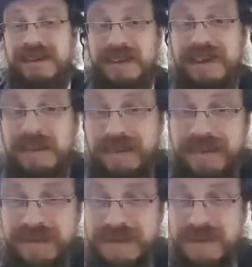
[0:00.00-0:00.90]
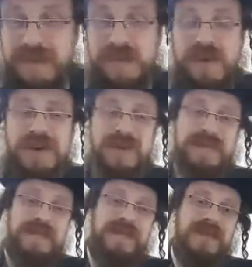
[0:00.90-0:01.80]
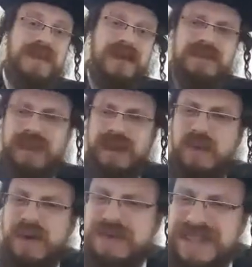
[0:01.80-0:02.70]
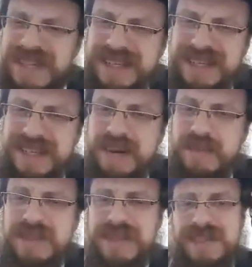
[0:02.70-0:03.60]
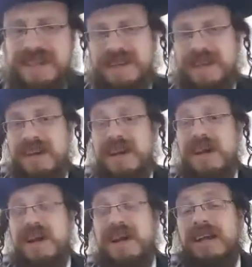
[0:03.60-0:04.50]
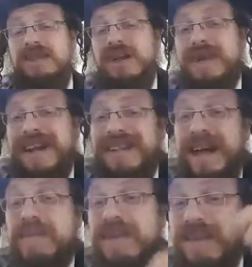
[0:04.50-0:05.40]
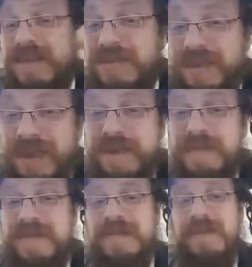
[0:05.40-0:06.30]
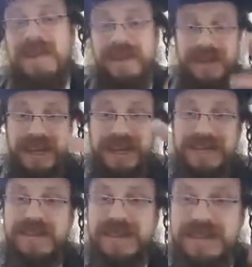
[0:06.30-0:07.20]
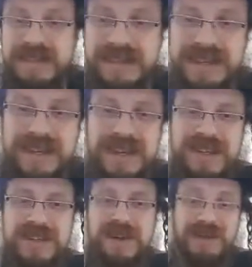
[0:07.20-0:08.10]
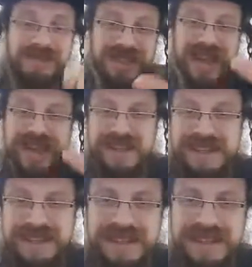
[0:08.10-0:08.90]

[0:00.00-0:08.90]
number wrong. And it was like 106 instead of 160. And Hashem had to tell me in the dream, the hint to this, to go check